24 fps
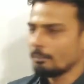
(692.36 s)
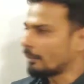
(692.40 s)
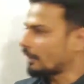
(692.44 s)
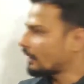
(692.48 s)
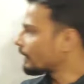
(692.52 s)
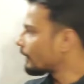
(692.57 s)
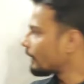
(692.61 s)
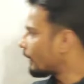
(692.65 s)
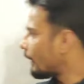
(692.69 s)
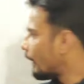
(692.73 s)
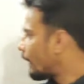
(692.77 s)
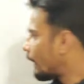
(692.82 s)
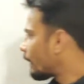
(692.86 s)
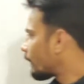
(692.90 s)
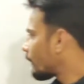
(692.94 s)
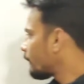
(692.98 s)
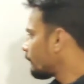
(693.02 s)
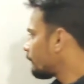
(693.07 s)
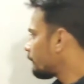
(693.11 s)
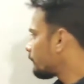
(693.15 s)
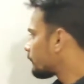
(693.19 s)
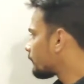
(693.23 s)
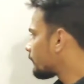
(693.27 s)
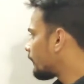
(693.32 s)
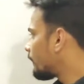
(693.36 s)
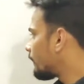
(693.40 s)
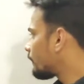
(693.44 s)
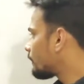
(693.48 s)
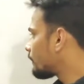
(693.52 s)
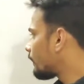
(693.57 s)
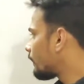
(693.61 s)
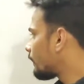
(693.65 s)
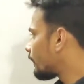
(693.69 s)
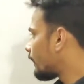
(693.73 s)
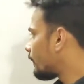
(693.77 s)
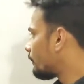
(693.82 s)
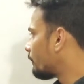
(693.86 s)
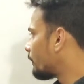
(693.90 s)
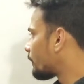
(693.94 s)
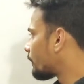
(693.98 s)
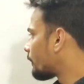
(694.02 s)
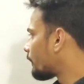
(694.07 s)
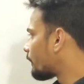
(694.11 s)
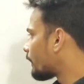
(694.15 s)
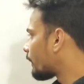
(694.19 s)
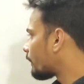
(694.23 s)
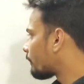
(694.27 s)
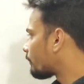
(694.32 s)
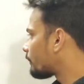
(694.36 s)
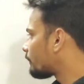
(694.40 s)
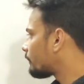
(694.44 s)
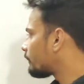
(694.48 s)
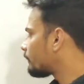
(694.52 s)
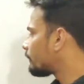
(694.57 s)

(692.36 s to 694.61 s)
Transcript: Making an angle of theta in between them.